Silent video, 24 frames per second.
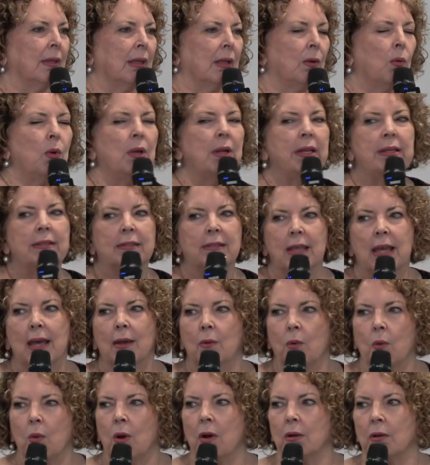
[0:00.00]
What is that
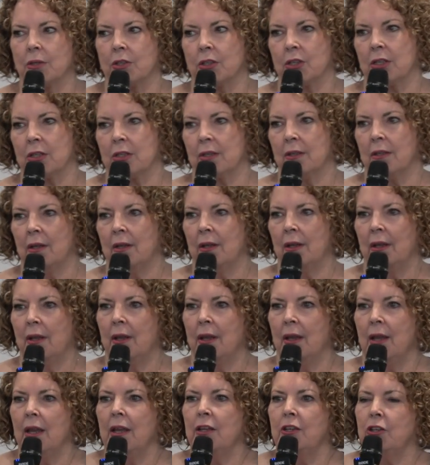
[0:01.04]
want?
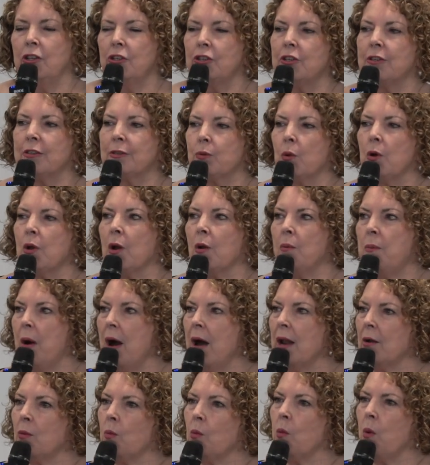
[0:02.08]
You just
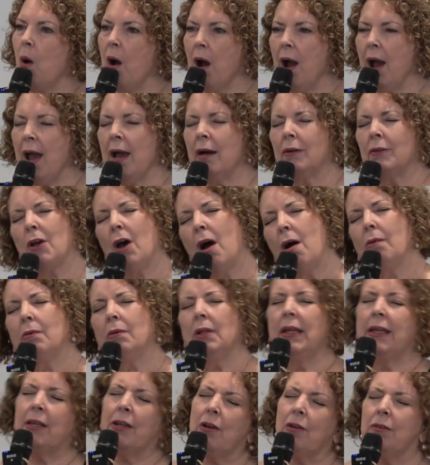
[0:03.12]
want a wild
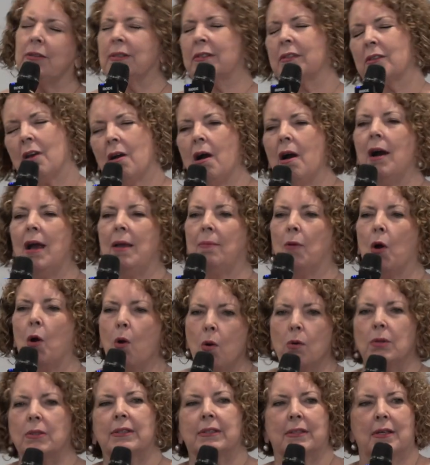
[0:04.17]
Holy Ghost time.
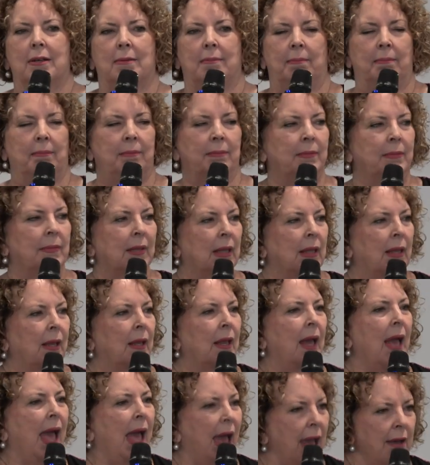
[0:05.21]
Awesome.
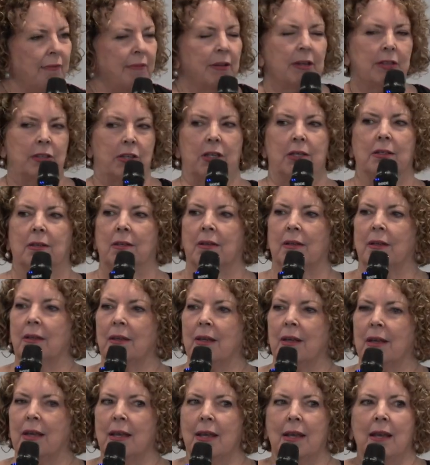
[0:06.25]
Have it.
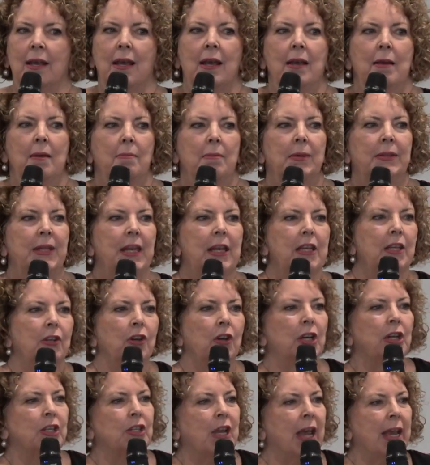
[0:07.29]
But then you've got
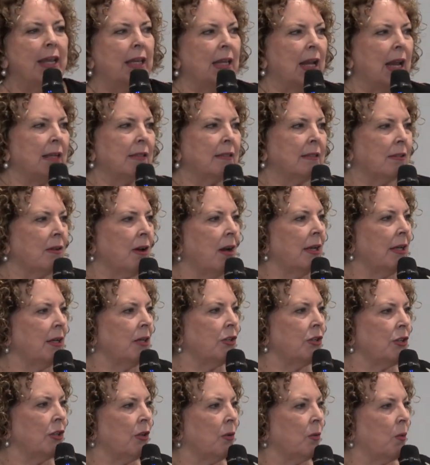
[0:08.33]
to take it outside
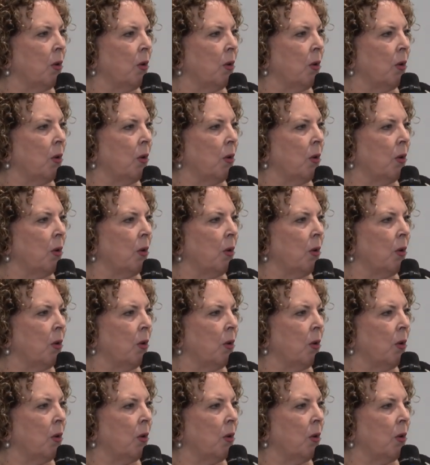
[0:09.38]
into the